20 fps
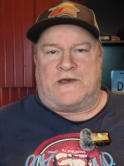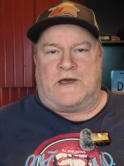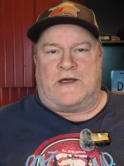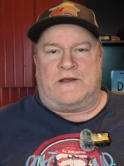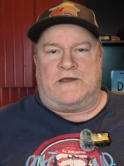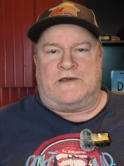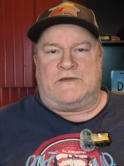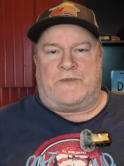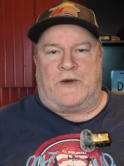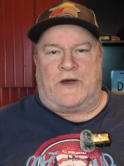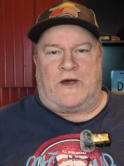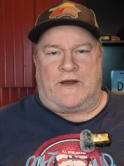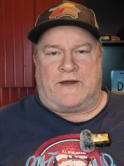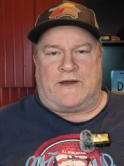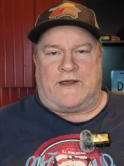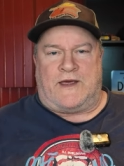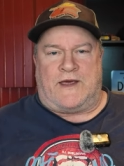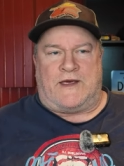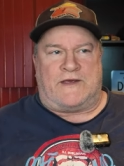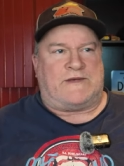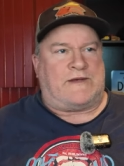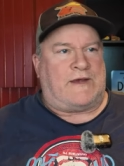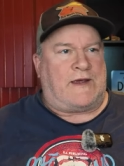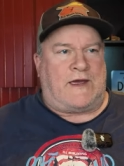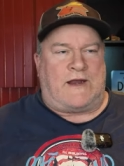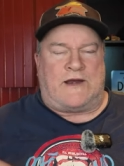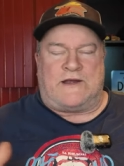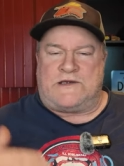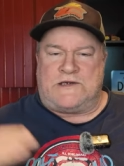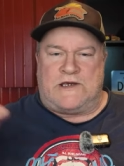on these podcasts, I
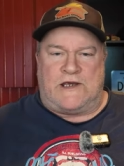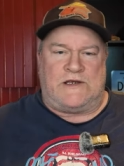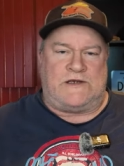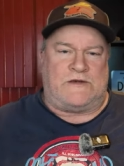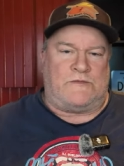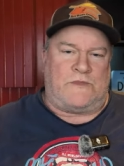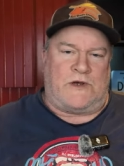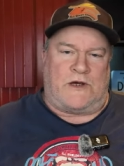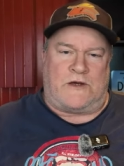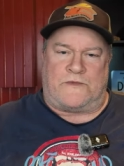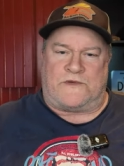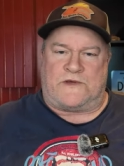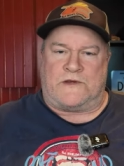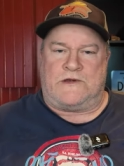got to change them up.